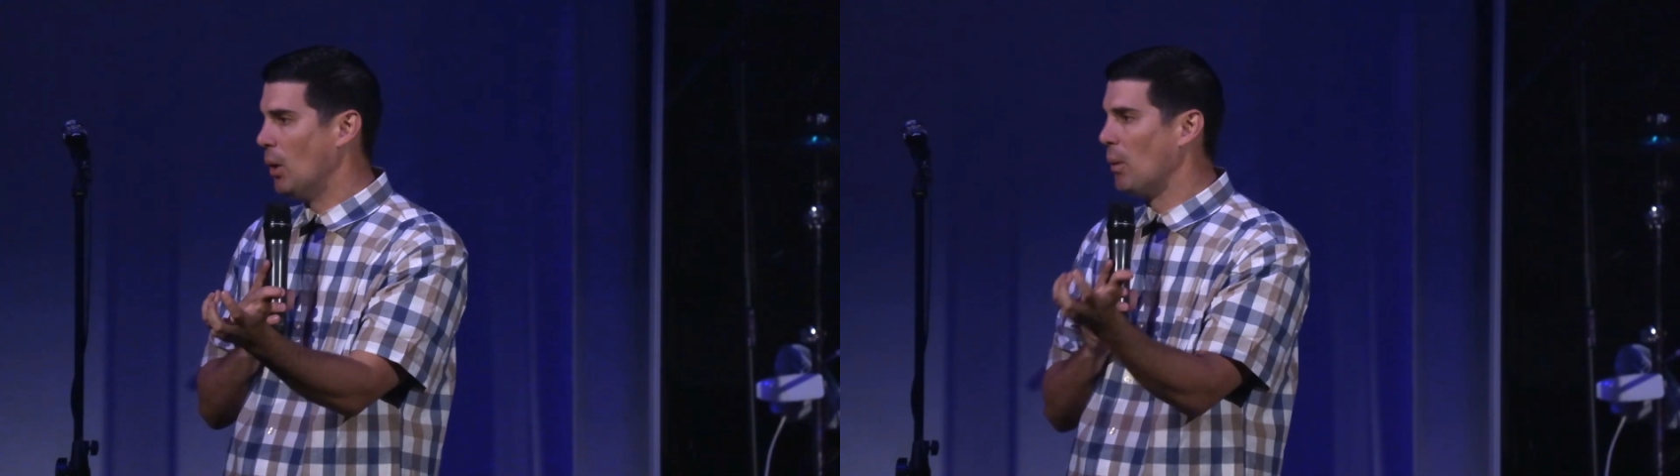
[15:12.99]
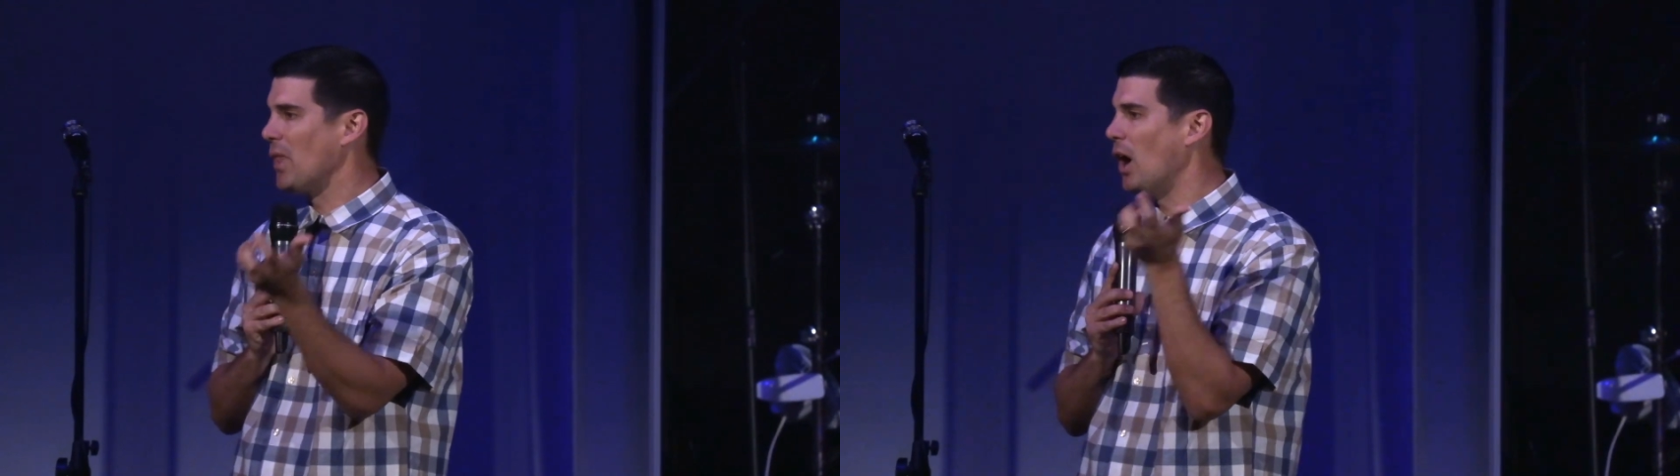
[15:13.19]

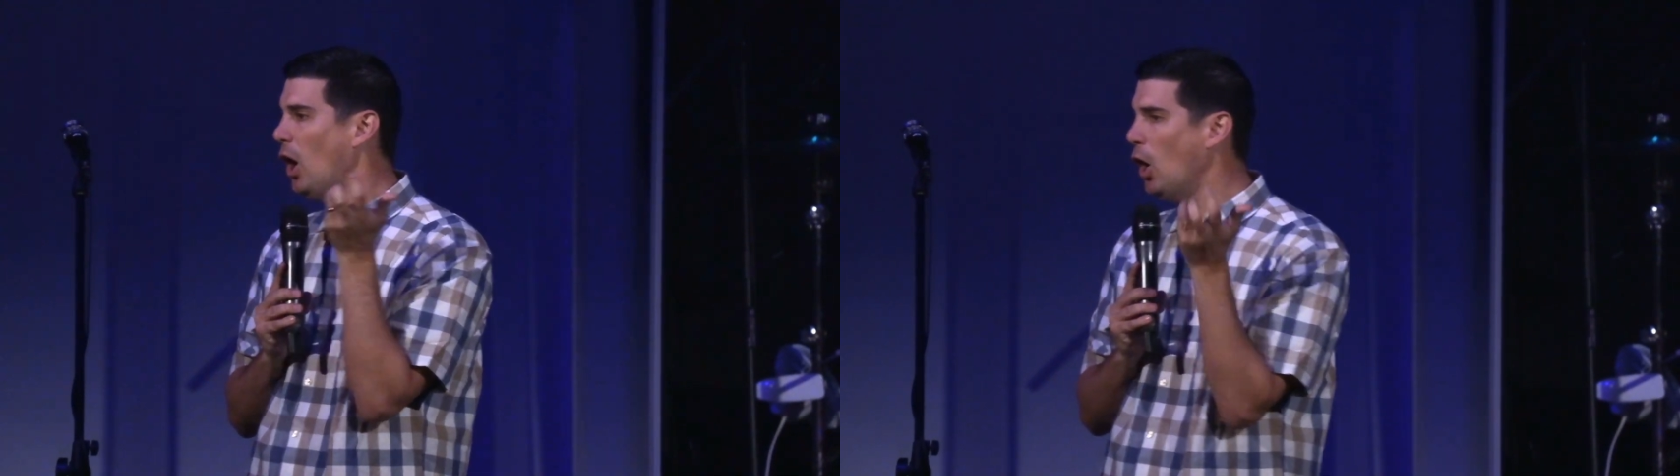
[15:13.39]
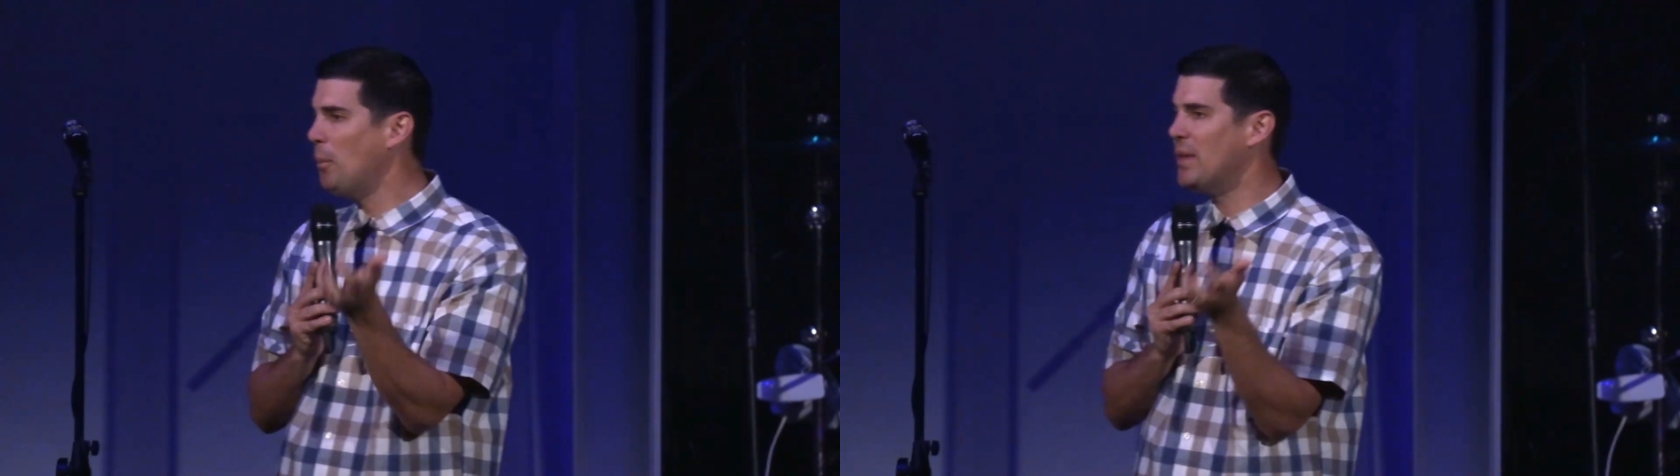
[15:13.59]
where the
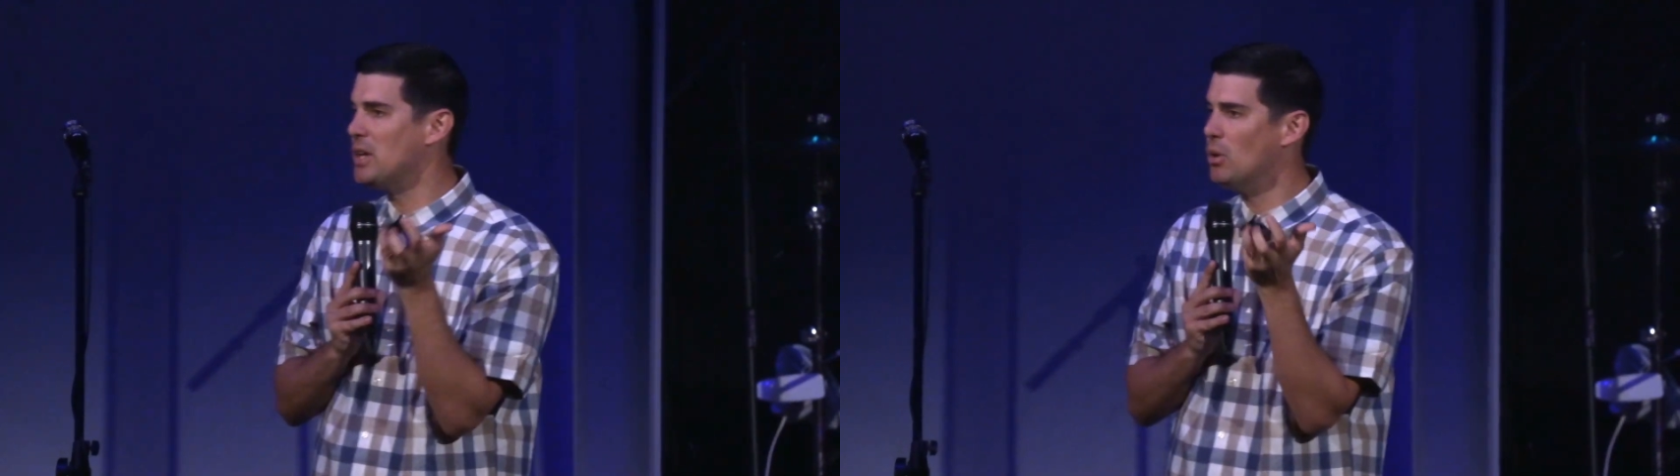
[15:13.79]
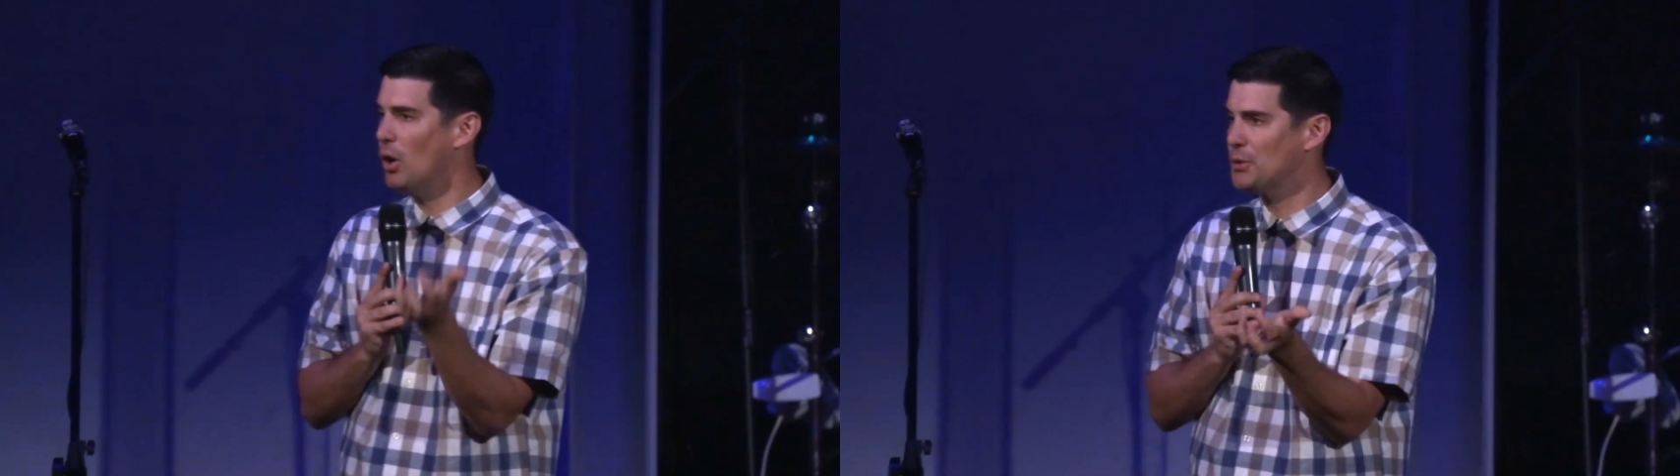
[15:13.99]
hope that
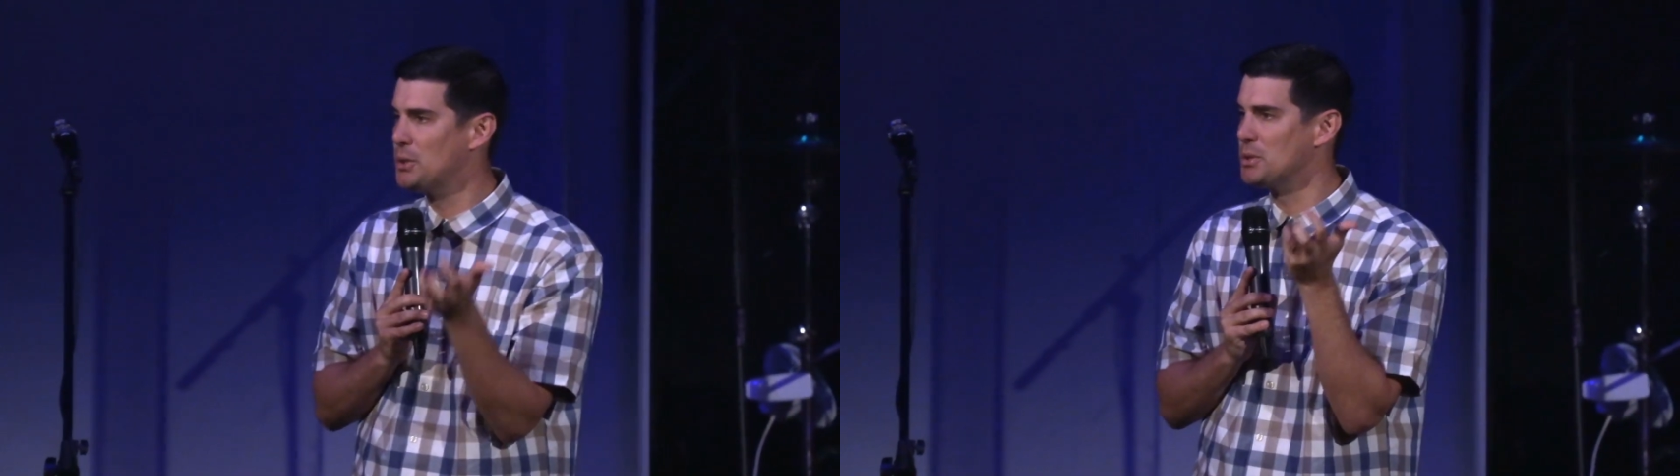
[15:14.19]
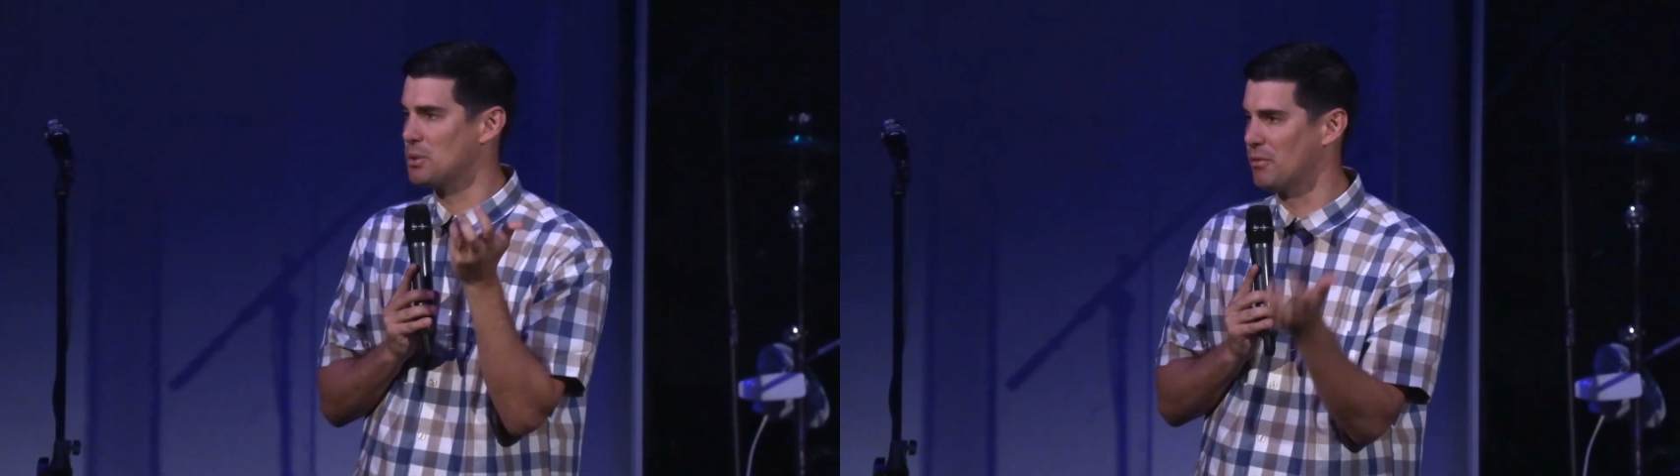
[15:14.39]
you hold
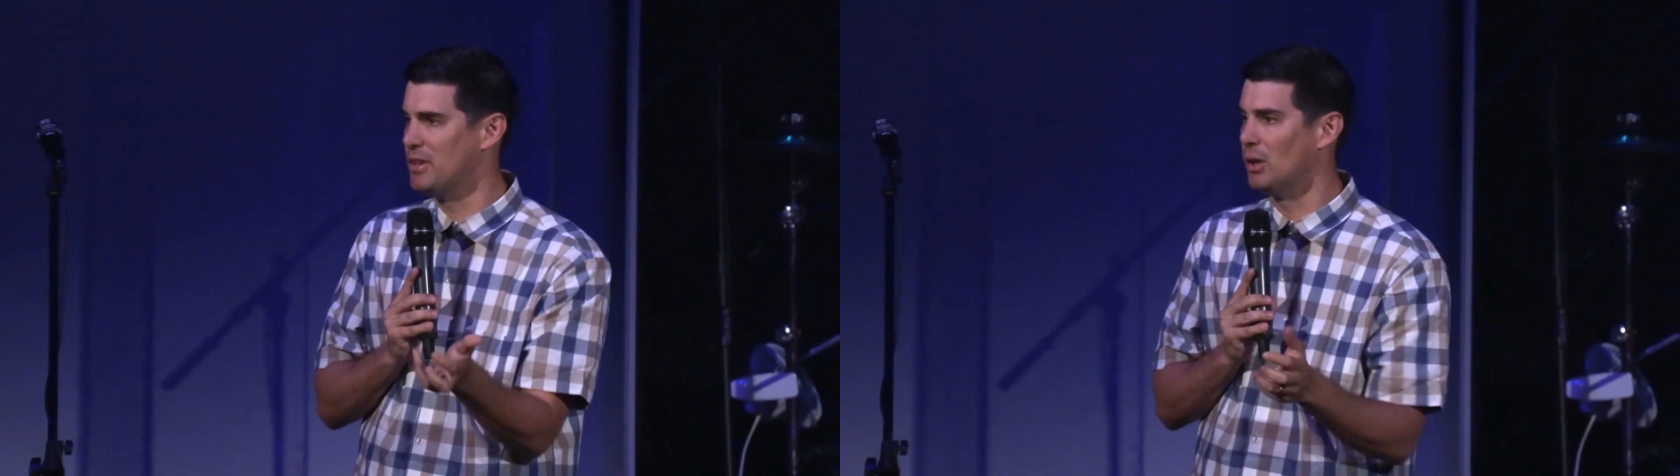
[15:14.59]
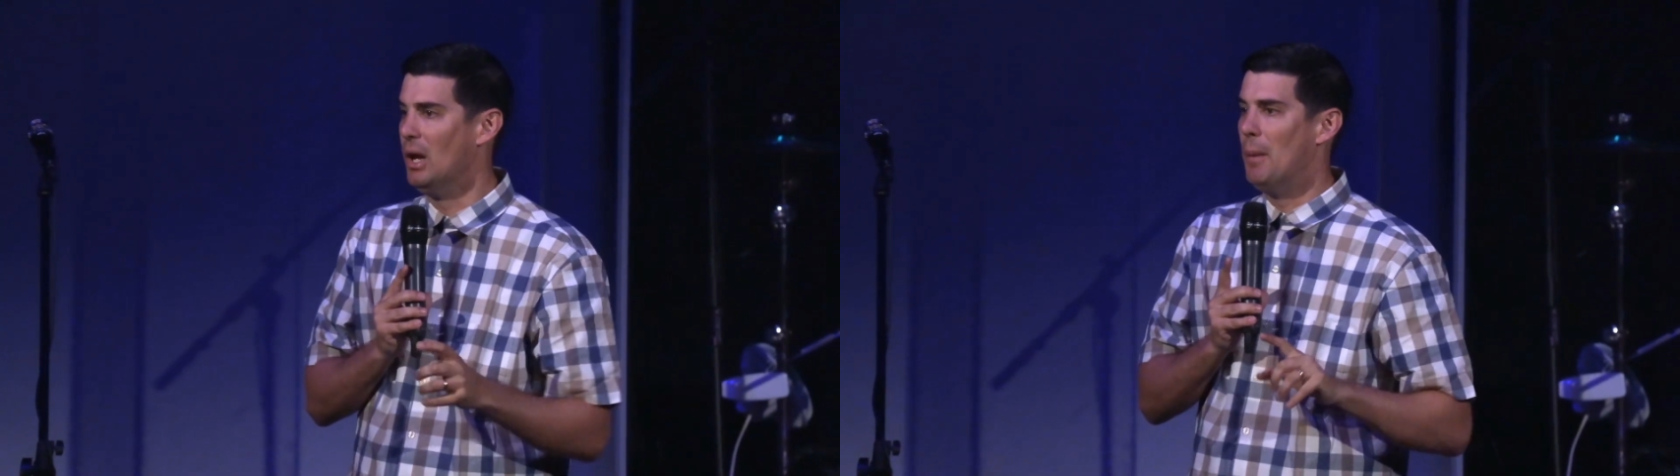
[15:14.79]
to is
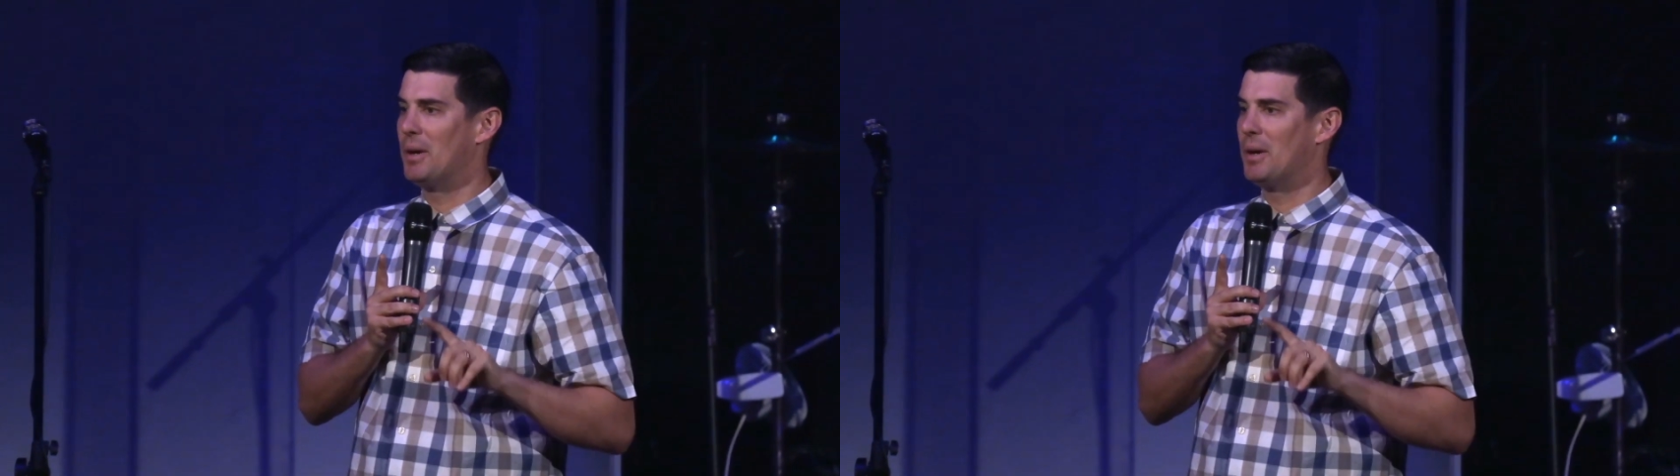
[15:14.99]
revealed.